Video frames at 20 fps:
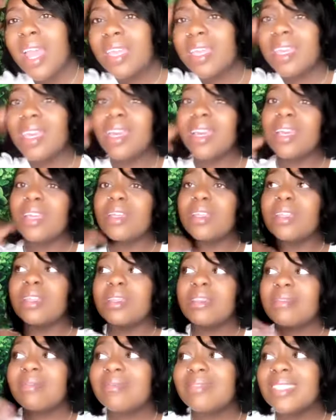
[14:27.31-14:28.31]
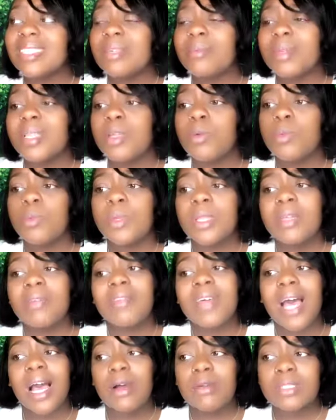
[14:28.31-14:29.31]
yeah, typically when we leave
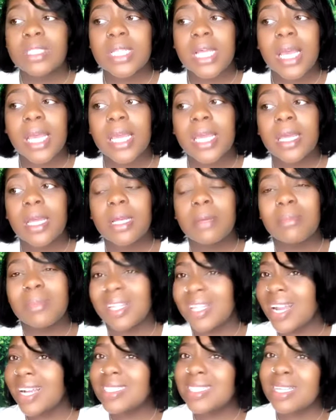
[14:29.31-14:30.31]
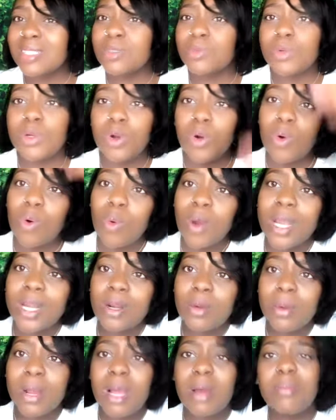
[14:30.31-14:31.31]
the house, like, a lot of times we're going
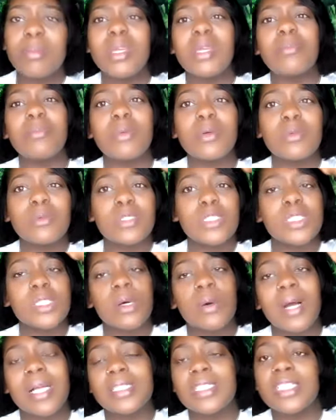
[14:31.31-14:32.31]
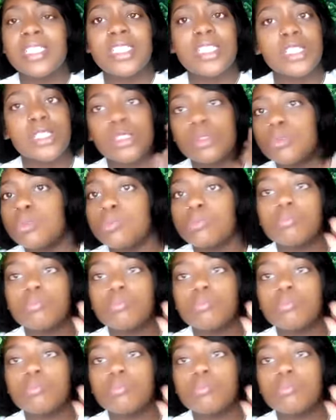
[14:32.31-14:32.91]
around people, so I just